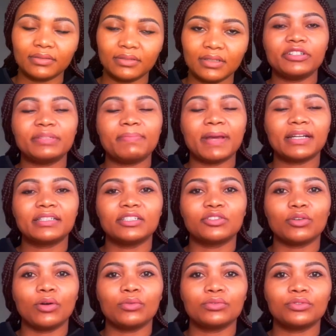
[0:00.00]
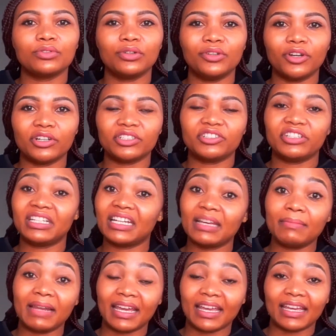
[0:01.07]
Respect is also not treating
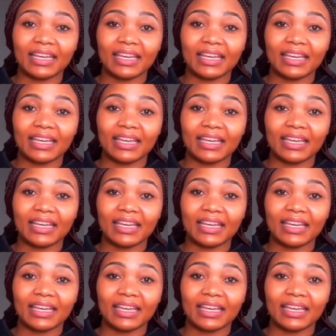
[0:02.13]
him like a